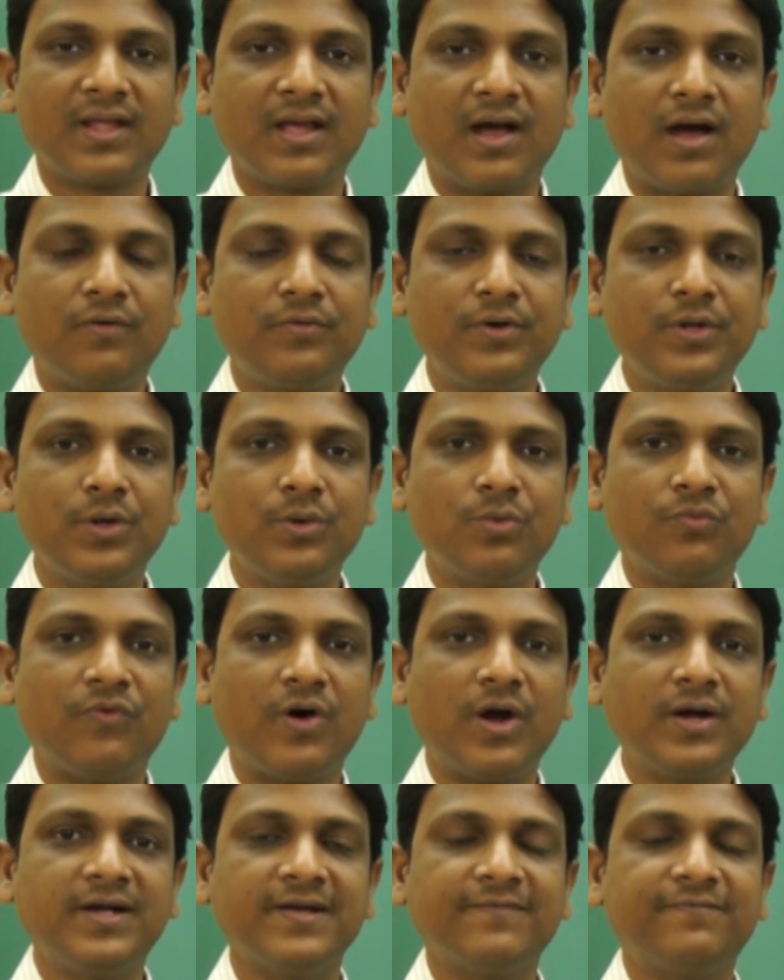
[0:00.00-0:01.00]

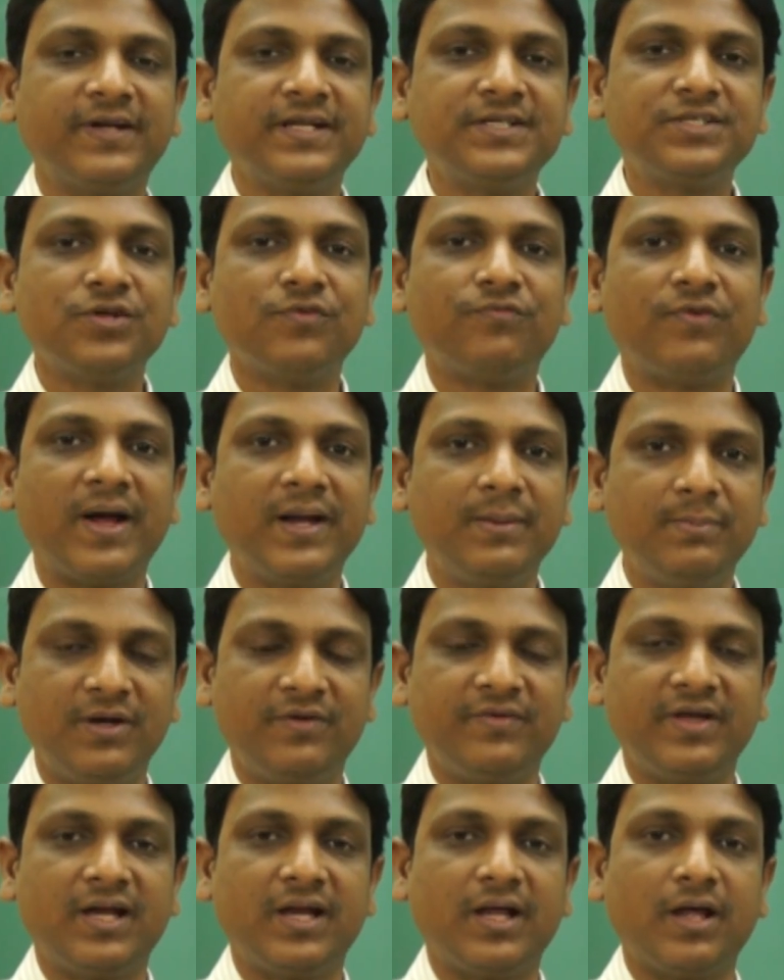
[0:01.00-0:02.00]
What difference you find
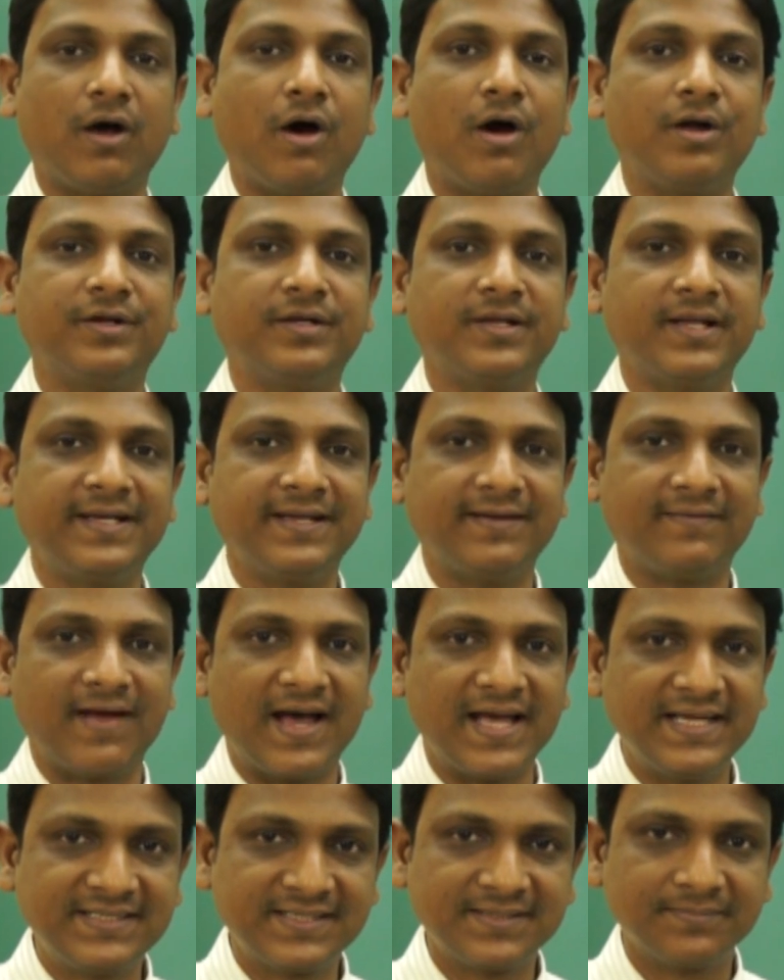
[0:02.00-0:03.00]
between an ordinary
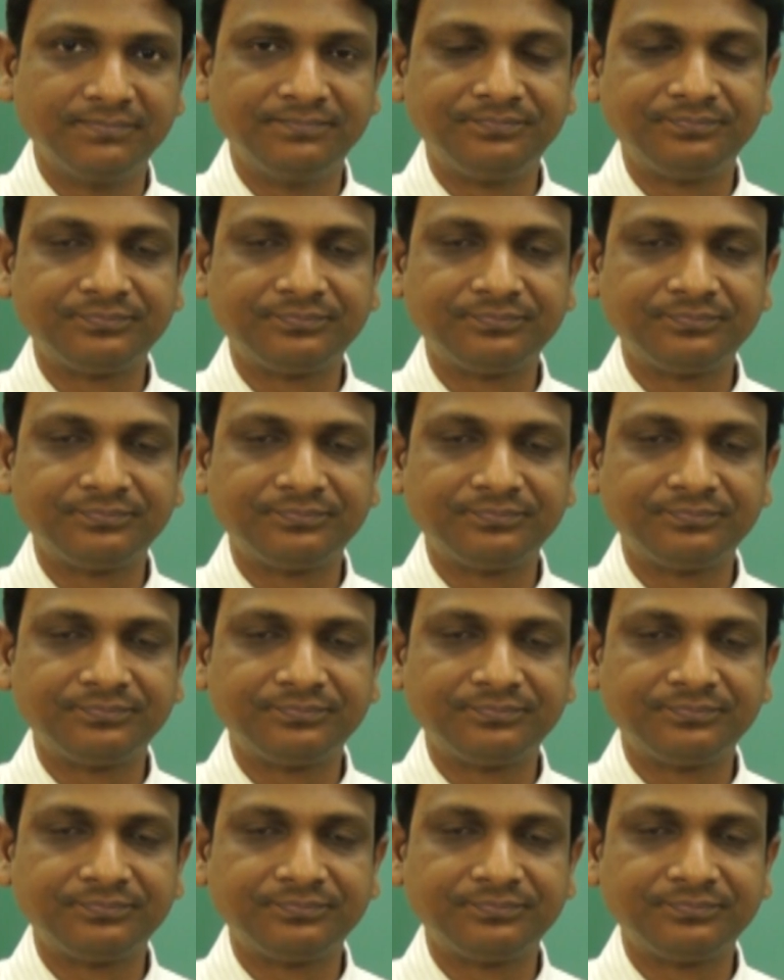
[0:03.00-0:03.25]
rice,